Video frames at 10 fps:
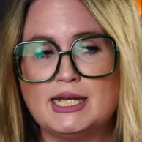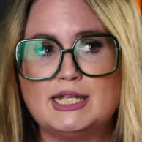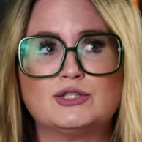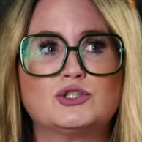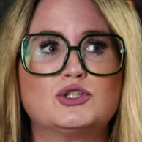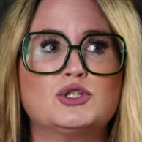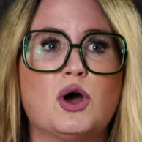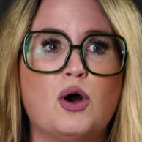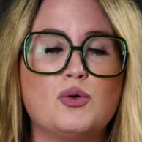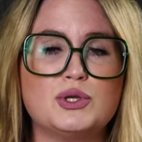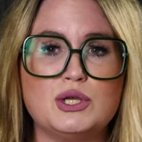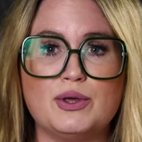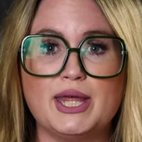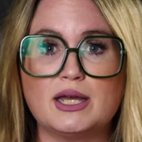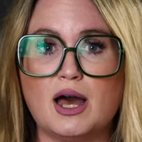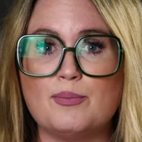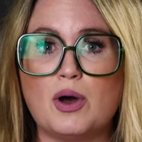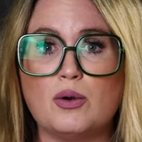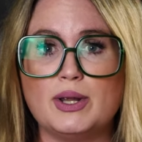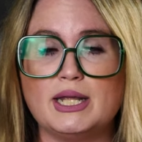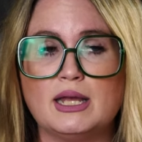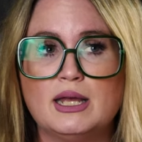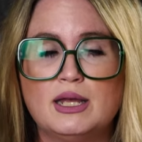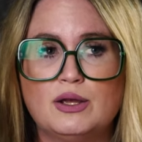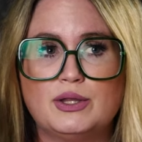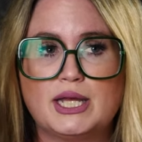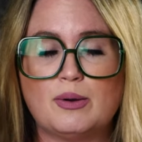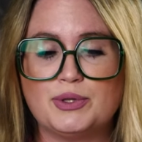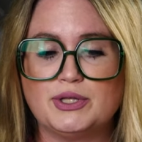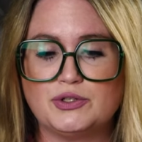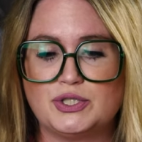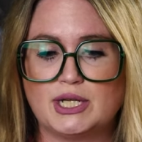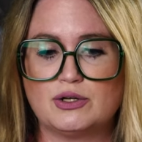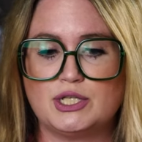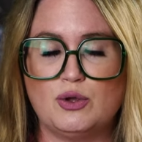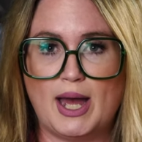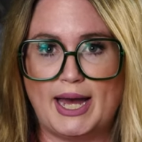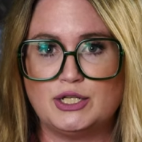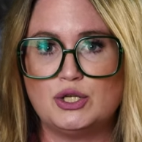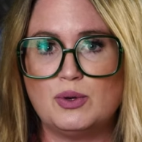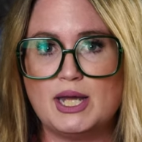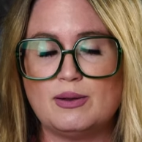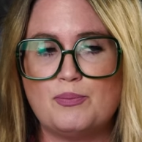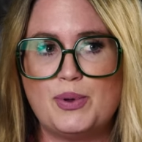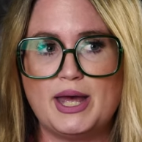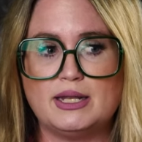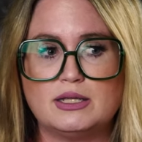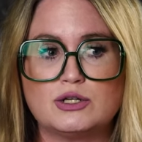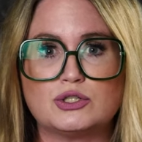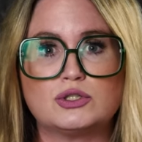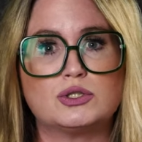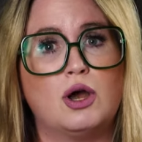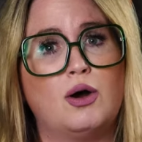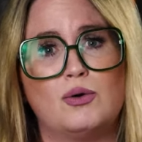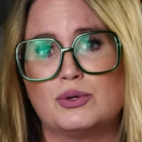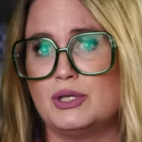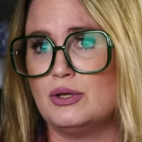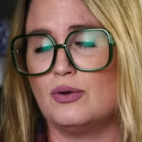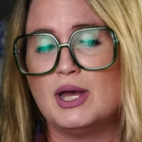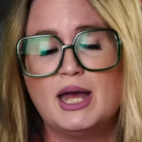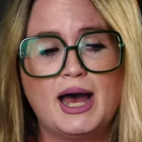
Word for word: is so cute. And they come already they come with little stickers that you add to it, but they're so cute.